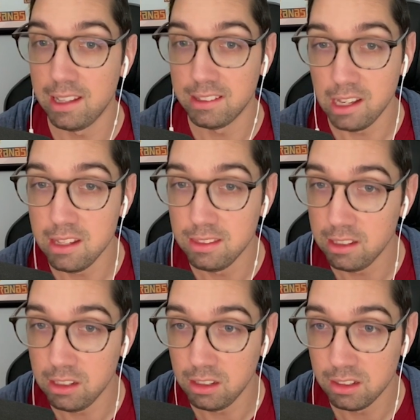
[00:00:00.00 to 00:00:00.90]
as in
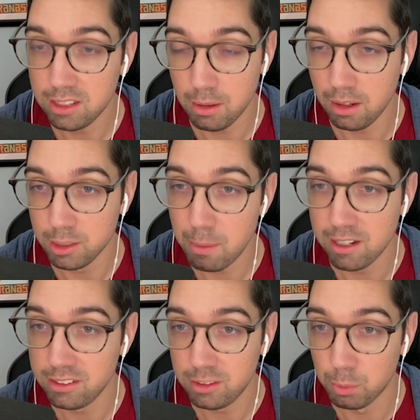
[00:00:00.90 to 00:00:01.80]
the uh,
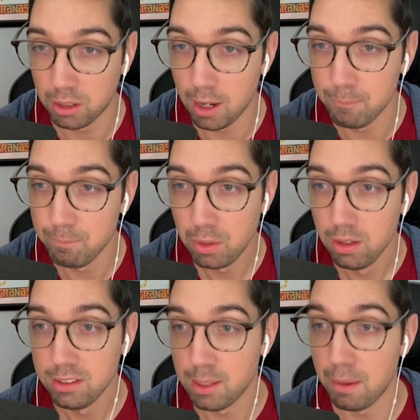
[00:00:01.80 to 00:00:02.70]
Spanish Super Cup
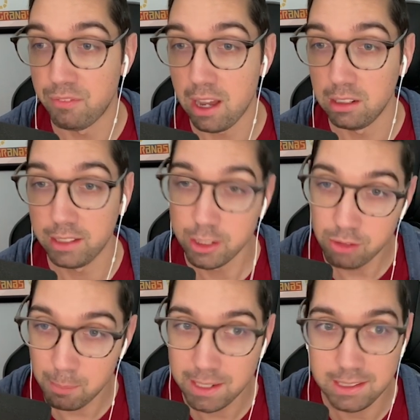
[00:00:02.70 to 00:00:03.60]
semifinal against
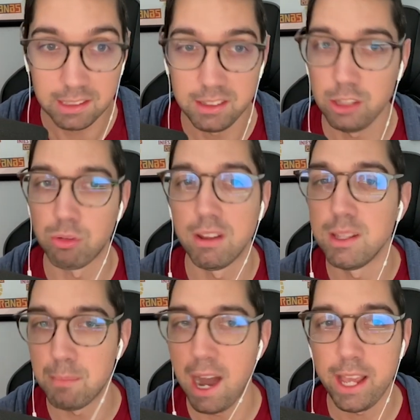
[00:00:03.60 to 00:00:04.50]
Real Betis. These
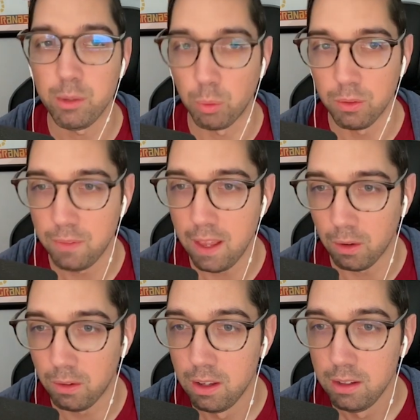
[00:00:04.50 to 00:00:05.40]
runs in behind weren't
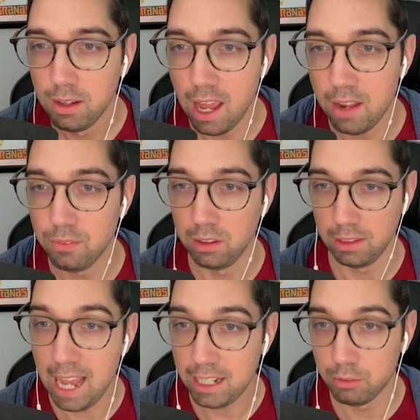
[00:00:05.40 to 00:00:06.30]
there. And the
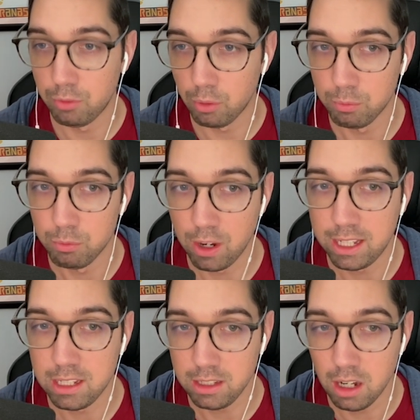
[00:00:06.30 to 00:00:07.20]
lack of
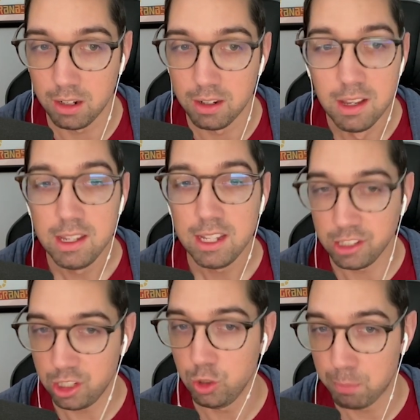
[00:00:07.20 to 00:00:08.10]
Frenkie de Jong is
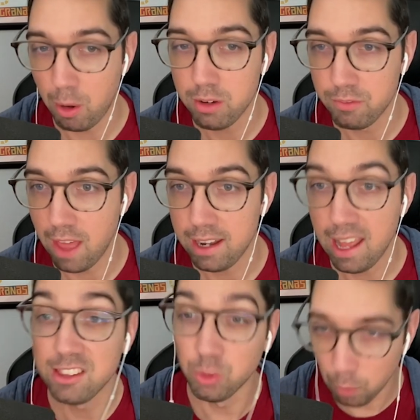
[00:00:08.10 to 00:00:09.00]
a huge part of that,
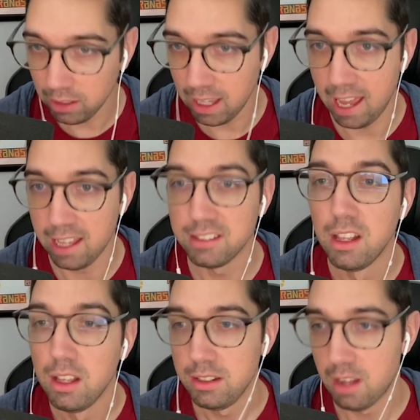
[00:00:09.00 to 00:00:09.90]
as well as
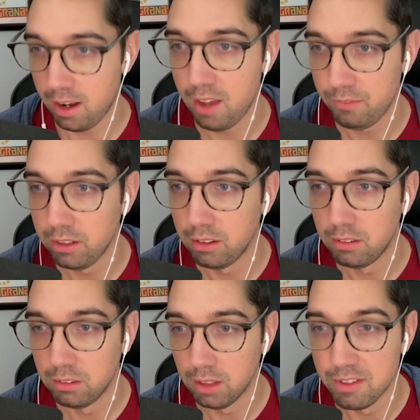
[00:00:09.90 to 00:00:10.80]
not having
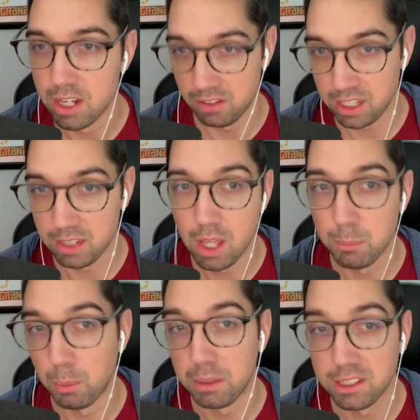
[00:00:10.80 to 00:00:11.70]
Lewandowski
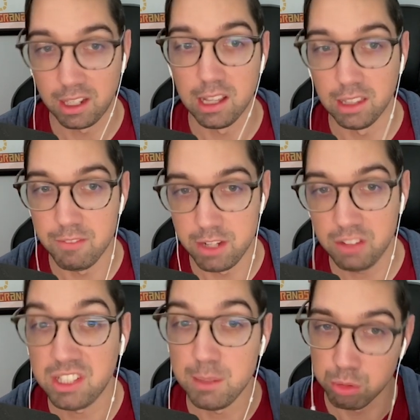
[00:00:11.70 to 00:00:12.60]
available. Because again,
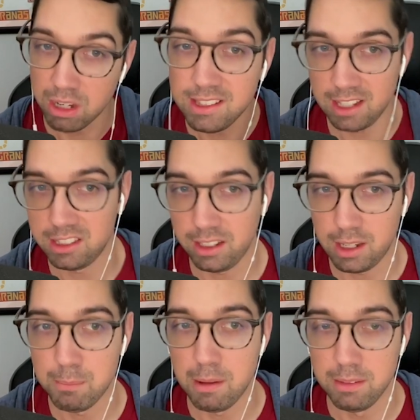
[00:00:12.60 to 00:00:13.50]
Lewandowski brings that
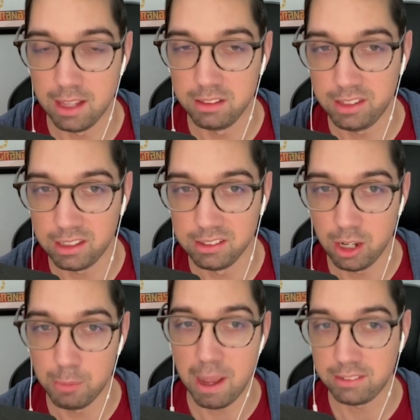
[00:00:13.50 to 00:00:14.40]
second that second
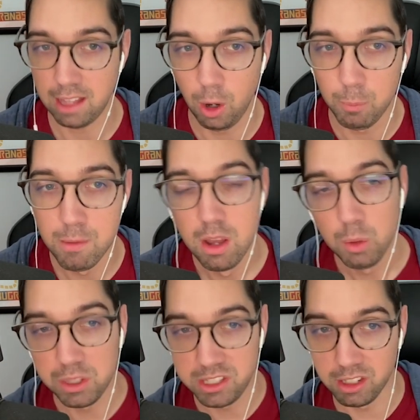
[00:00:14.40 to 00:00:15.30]
center back to help,
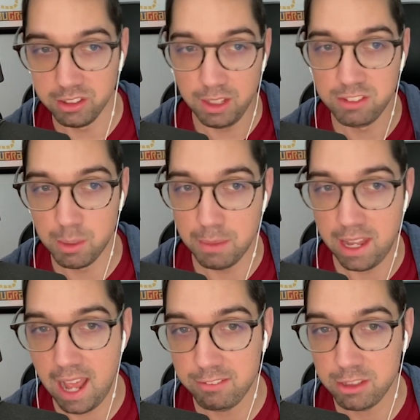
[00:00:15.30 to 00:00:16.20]
which does leave some of
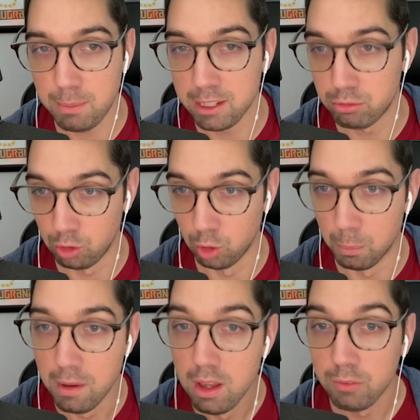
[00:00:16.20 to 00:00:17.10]
that half space
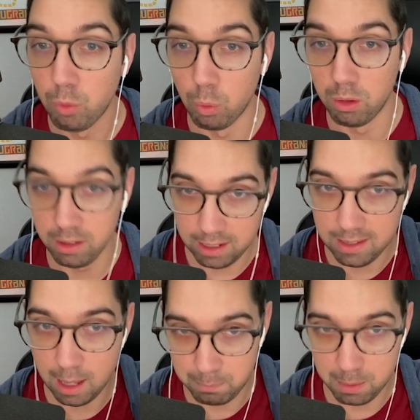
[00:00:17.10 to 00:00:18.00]
room for in
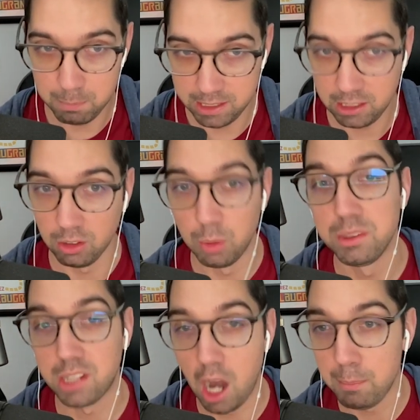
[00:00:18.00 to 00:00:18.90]
that in particular it
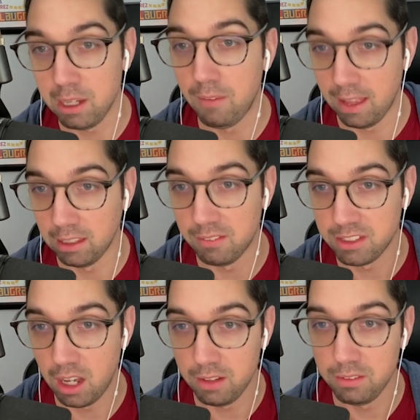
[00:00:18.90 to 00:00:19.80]
was Gavi on that left
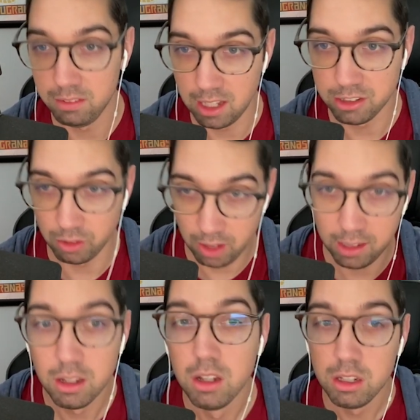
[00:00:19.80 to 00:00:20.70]
side
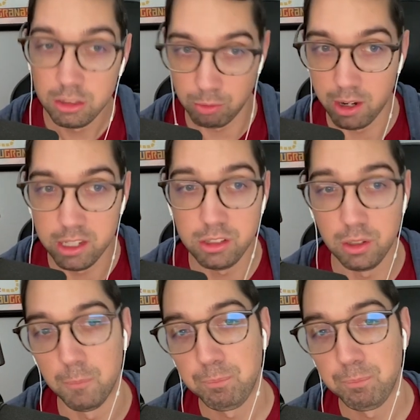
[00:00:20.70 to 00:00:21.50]
yesterday to run into.